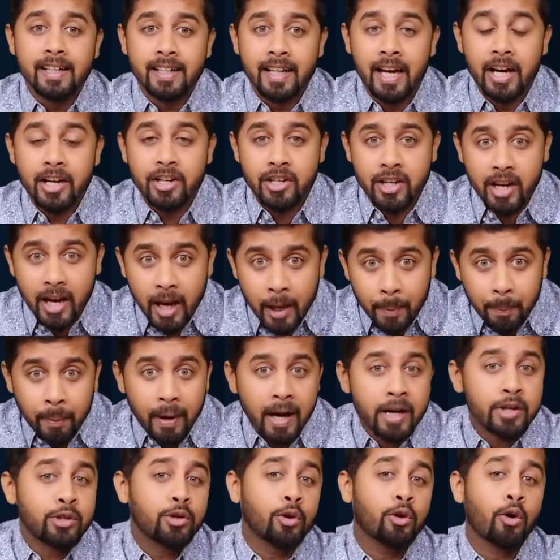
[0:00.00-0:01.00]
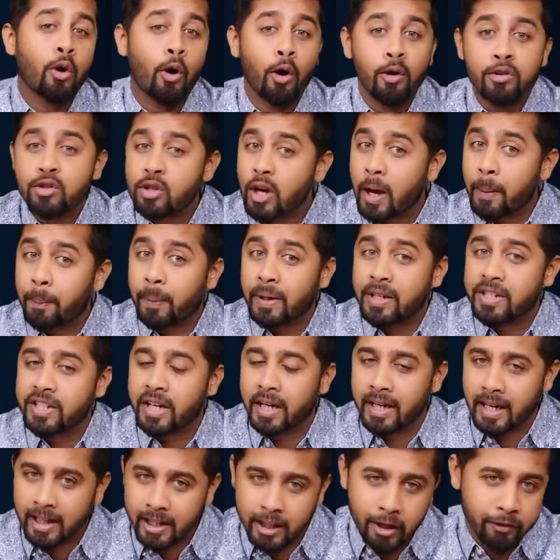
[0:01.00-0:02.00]
their share price should also
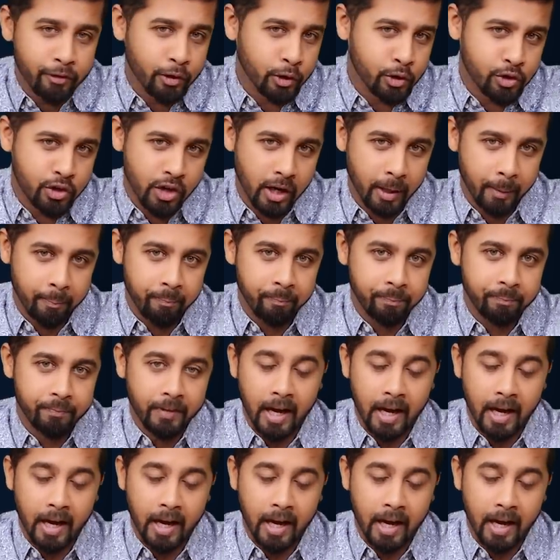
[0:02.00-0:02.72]
appreciate in the future.